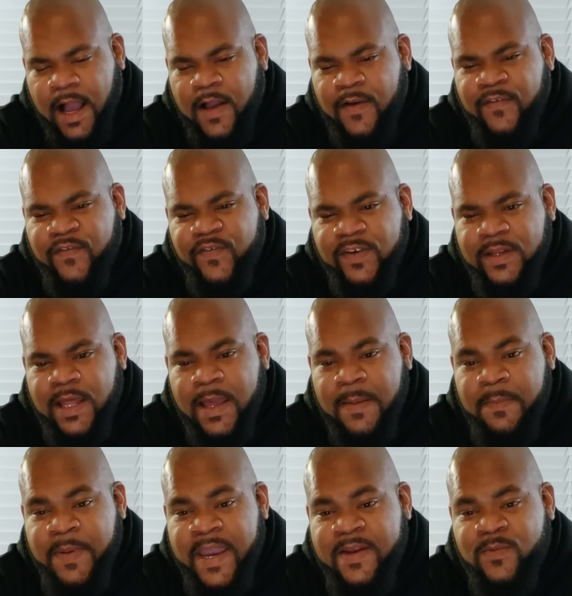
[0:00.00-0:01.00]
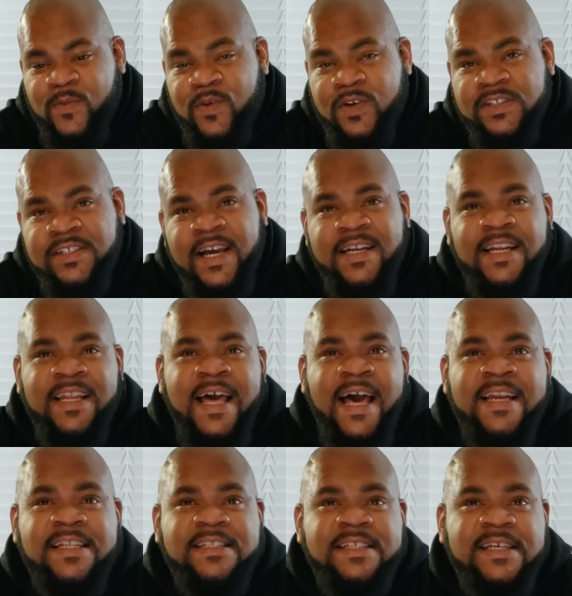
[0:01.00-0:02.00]
I feel like Baton Rouge got a
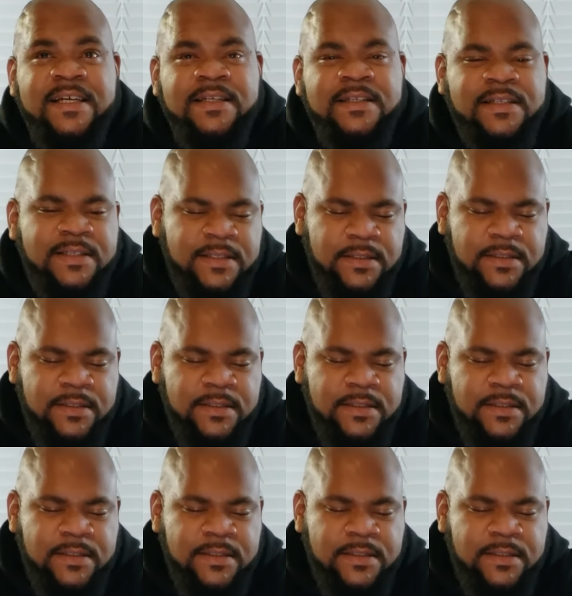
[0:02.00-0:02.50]
lot of talent.